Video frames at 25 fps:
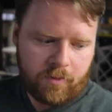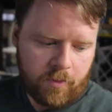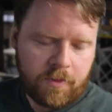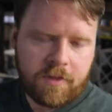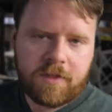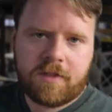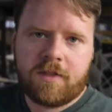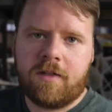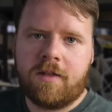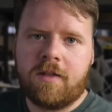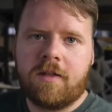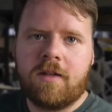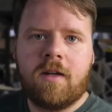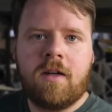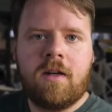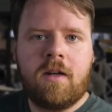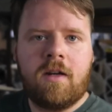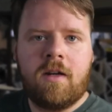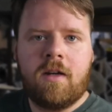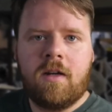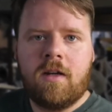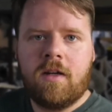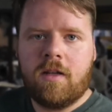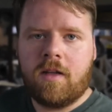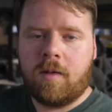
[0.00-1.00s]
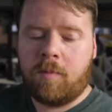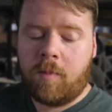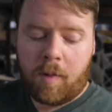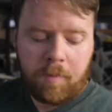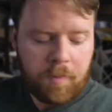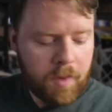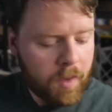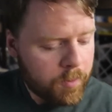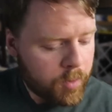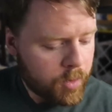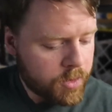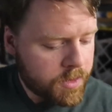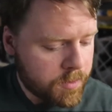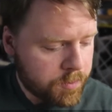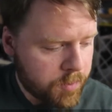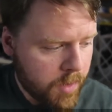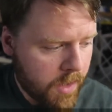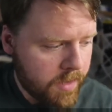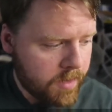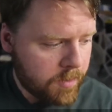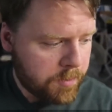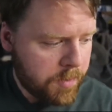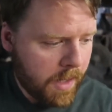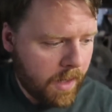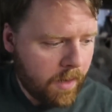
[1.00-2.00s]
noisy. They might be able to
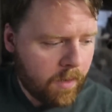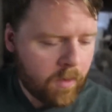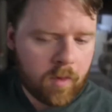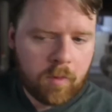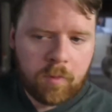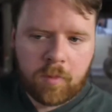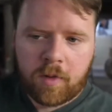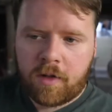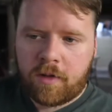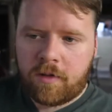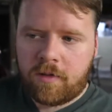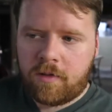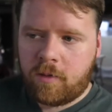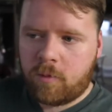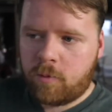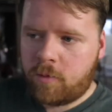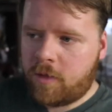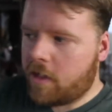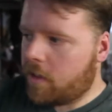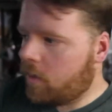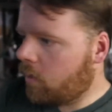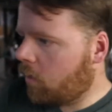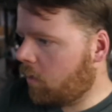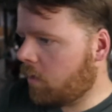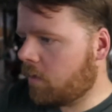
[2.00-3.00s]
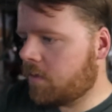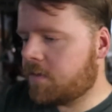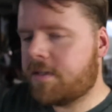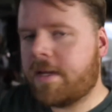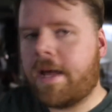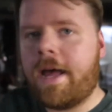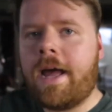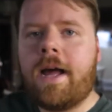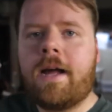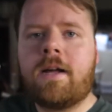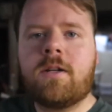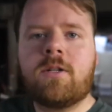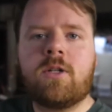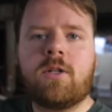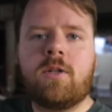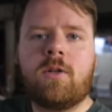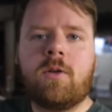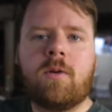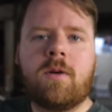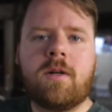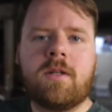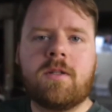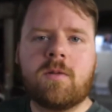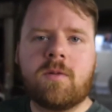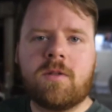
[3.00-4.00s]
supply the power, but you get all this hash and
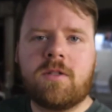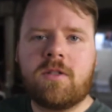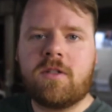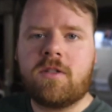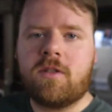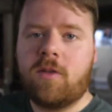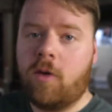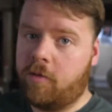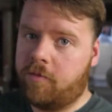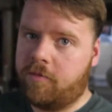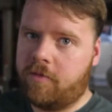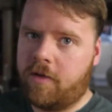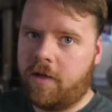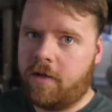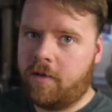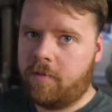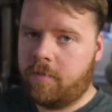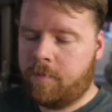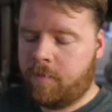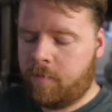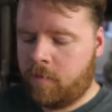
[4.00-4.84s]
noise, which is no fun.